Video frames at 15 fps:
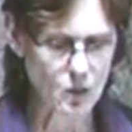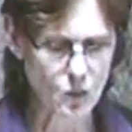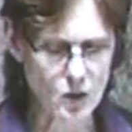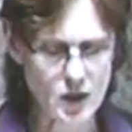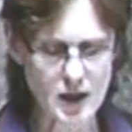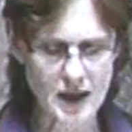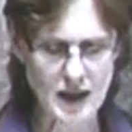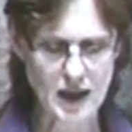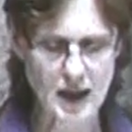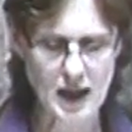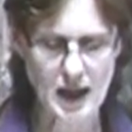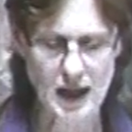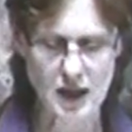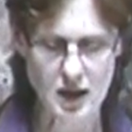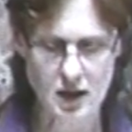working
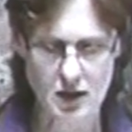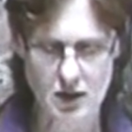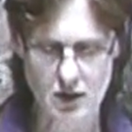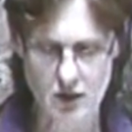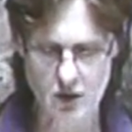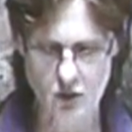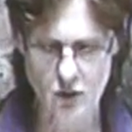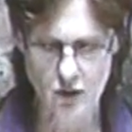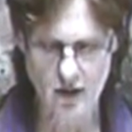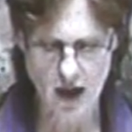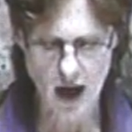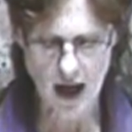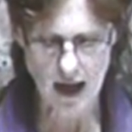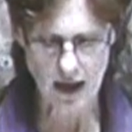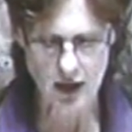in the North
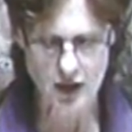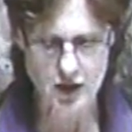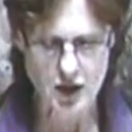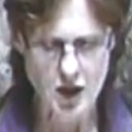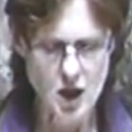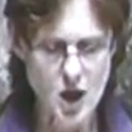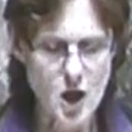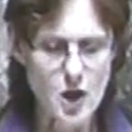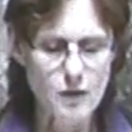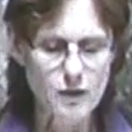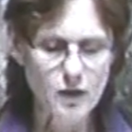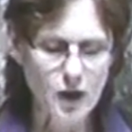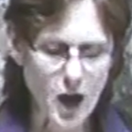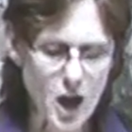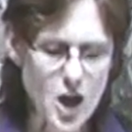Island
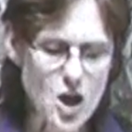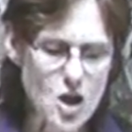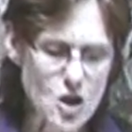for a